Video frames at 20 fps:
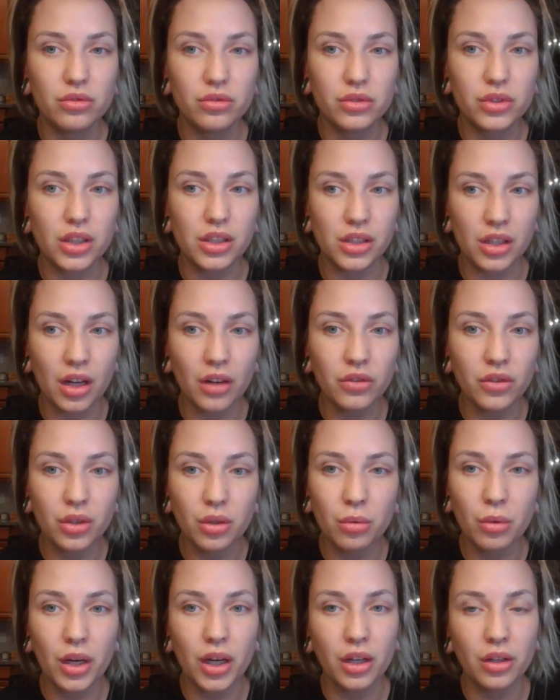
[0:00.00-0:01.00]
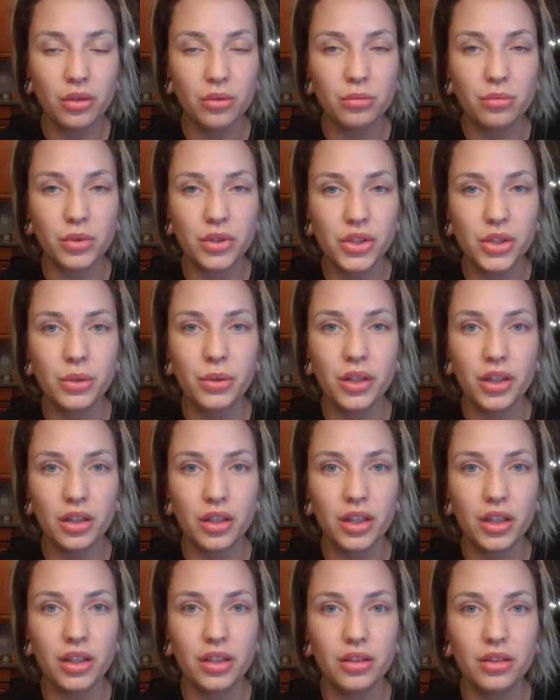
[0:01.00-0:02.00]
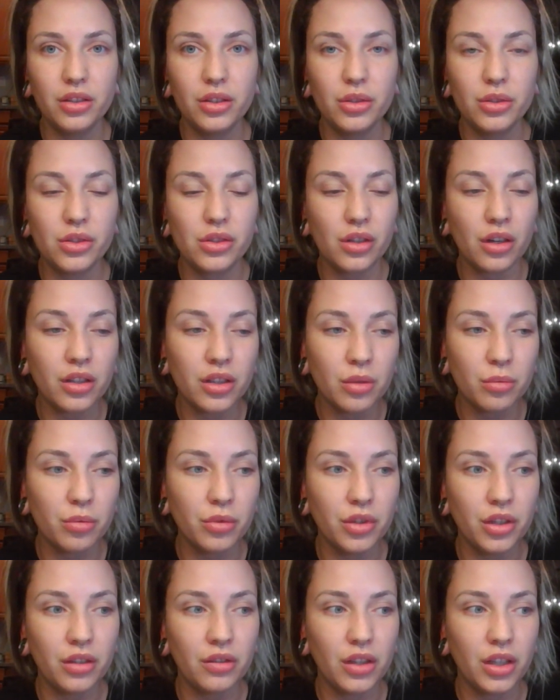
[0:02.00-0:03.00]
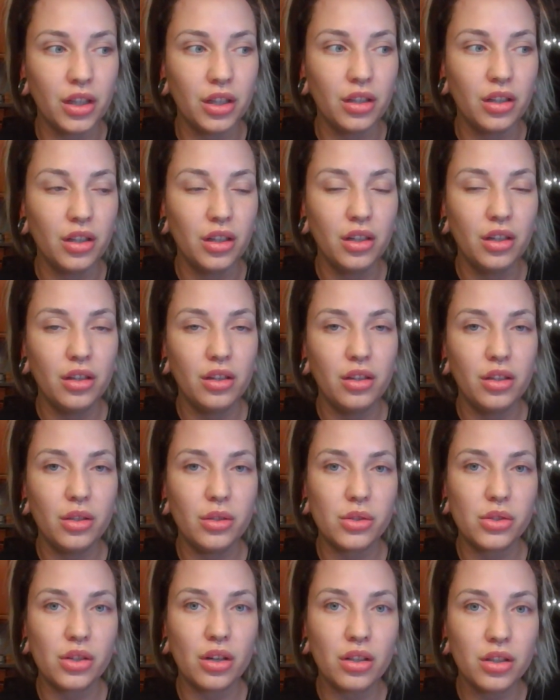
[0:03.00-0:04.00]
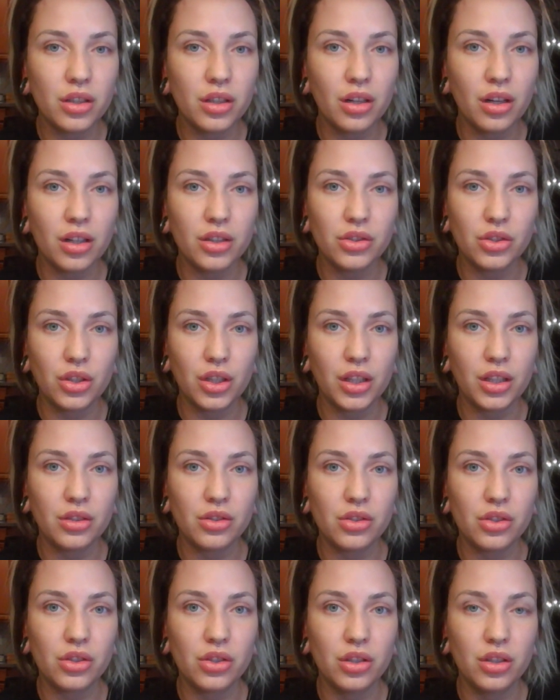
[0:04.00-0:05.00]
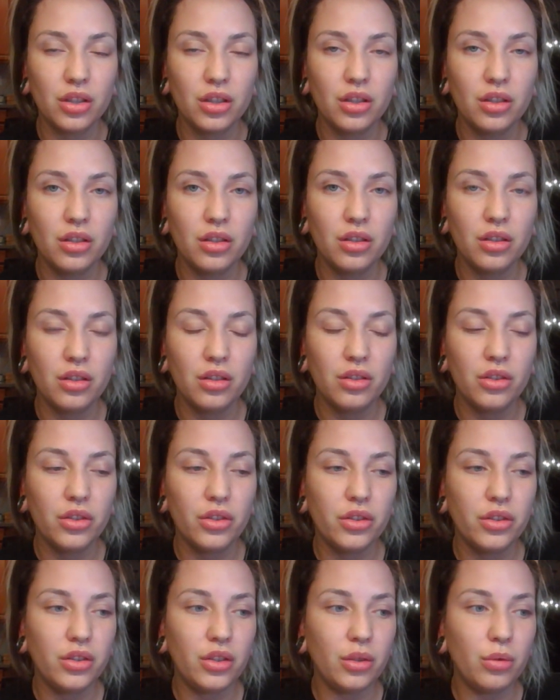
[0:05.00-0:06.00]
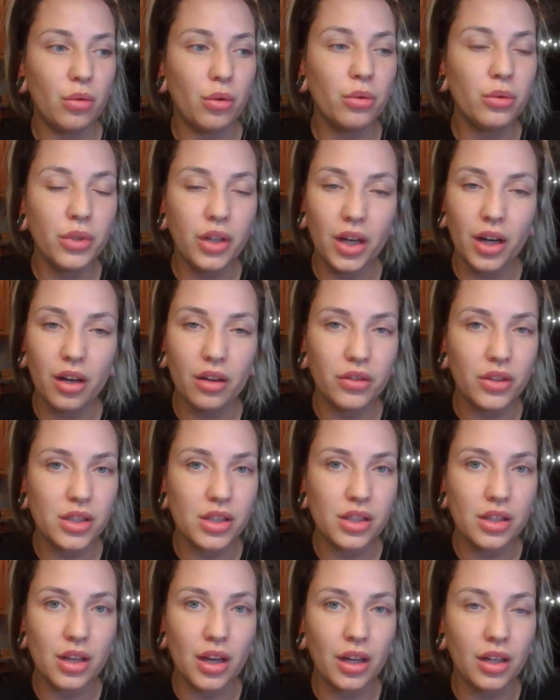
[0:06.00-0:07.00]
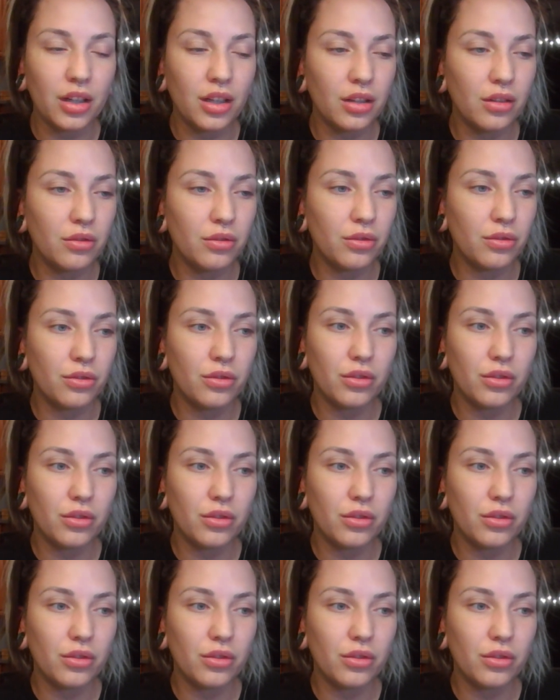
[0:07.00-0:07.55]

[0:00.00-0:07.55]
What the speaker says: Because after a while, once you hear it, you start to believe it, you start to not change. You only have this negative,